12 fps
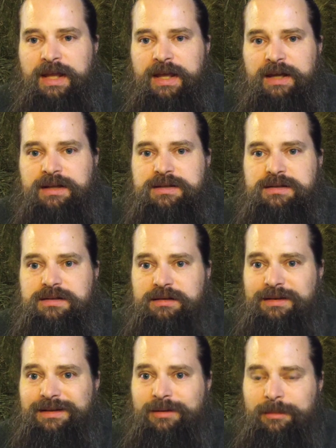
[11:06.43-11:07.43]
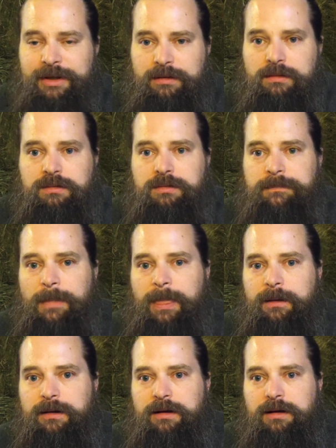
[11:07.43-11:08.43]
And in the middle,
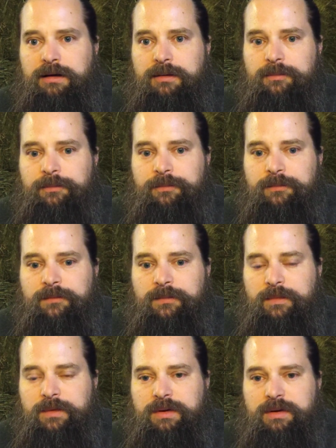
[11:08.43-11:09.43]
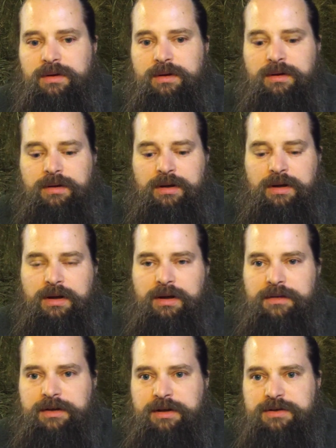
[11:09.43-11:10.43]

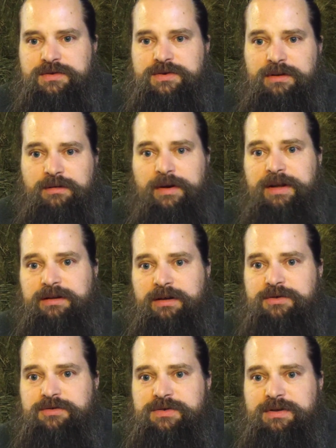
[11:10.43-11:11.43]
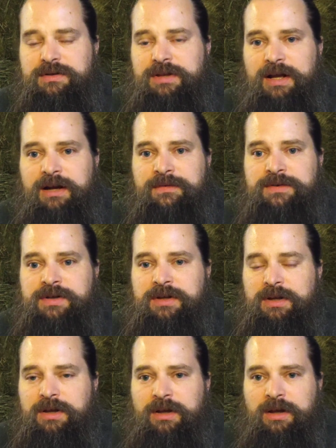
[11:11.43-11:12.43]
the countries on the right and the countries on the left
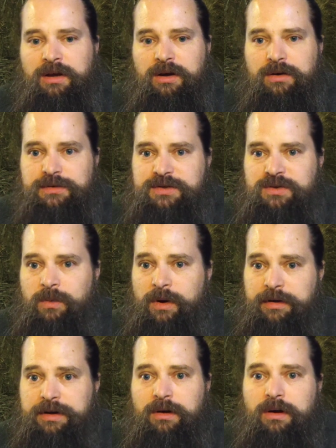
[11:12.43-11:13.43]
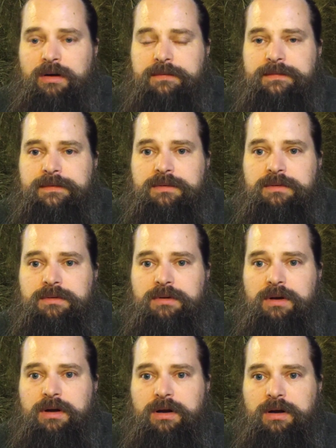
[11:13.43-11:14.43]
are squaring off.
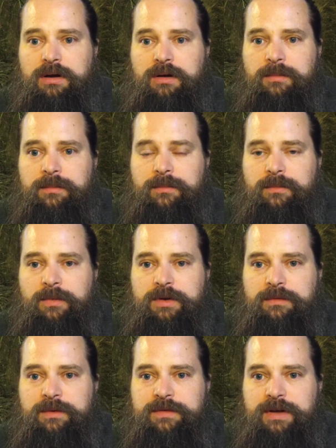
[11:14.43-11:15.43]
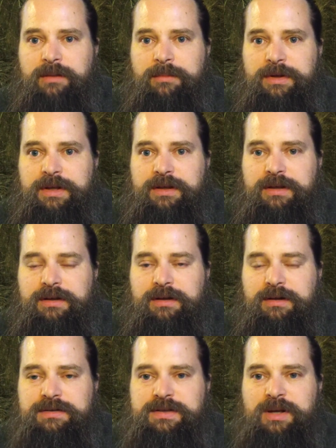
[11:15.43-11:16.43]
We've got a big
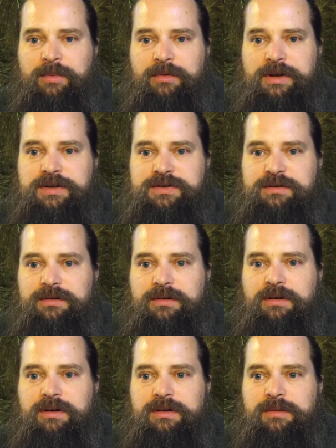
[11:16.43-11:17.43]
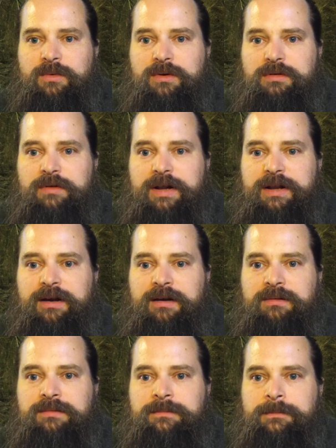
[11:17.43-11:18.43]
separation going on in the world right
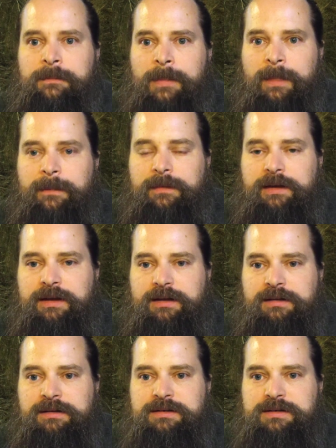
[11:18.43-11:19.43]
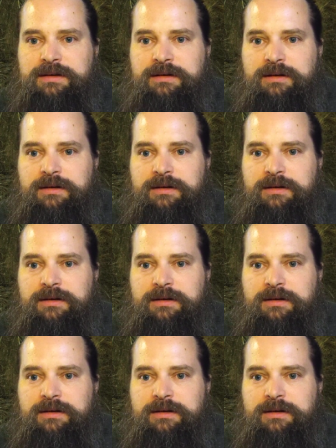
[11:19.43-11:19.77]
now, and